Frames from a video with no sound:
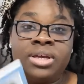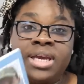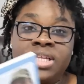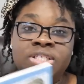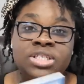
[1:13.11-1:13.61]

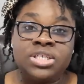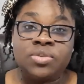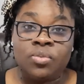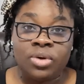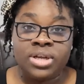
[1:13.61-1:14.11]
it's
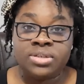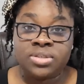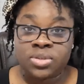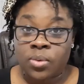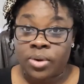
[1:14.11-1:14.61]
just one
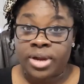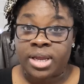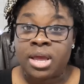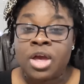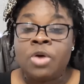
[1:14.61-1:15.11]
story,